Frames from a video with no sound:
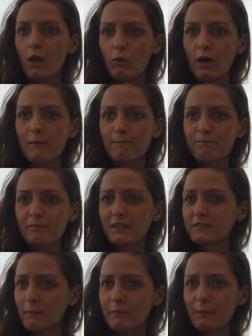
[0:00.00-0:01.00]
Well,
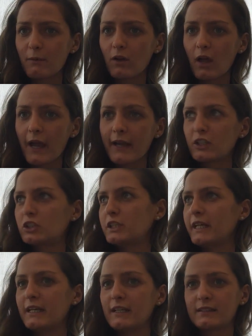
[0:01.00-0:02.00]
some people like
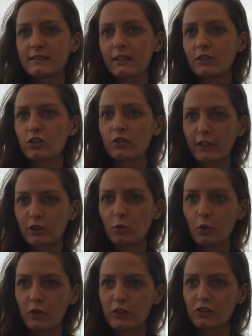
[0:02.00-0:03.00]
cheese and crushed
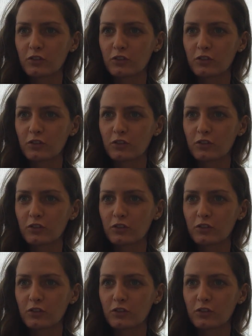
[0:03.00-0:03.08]
Walker's